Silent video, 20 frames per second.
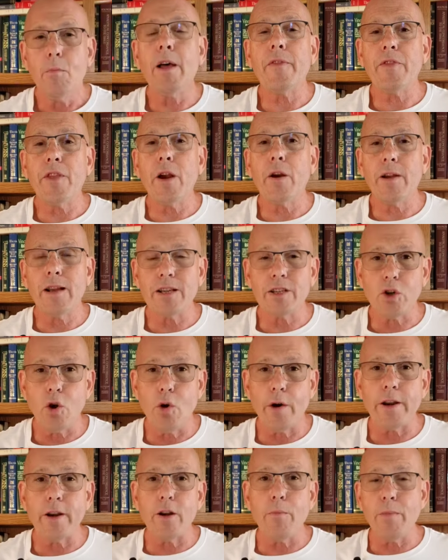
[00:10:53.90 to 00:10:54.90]
but there is
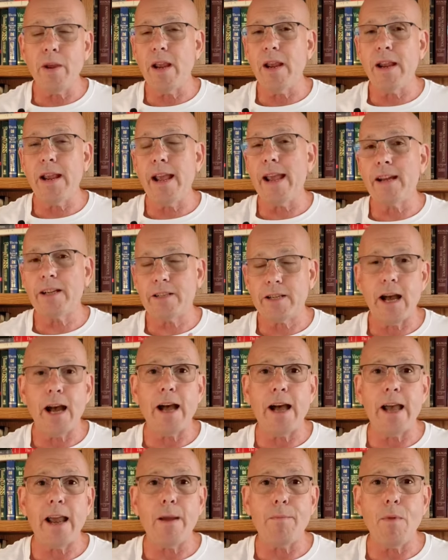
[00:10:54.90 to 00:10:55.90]
going to be a
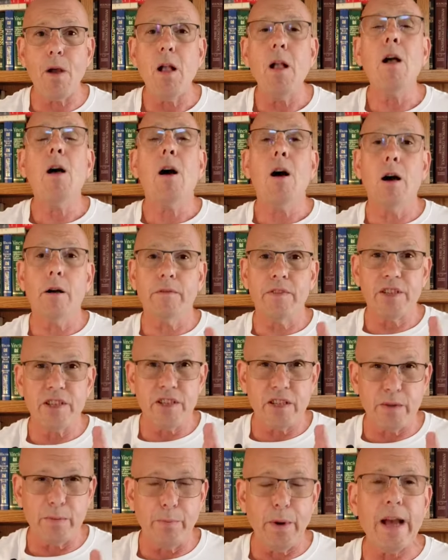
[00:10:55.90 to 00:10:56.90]
time of
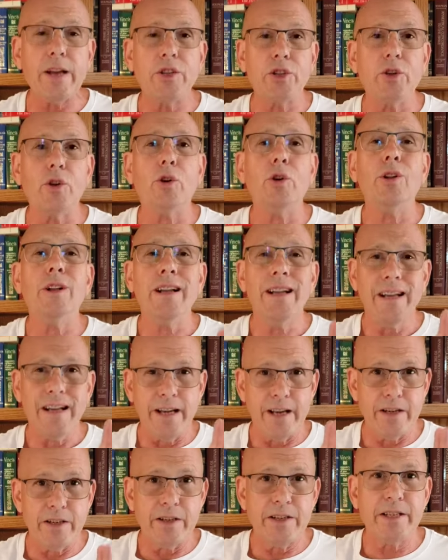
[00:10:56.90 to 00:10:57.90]
special
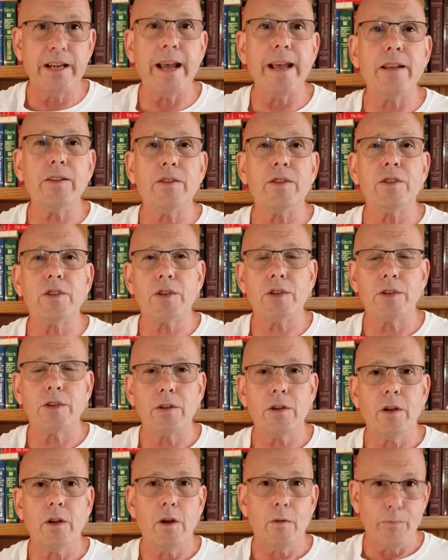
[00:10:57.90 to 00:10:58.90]
intense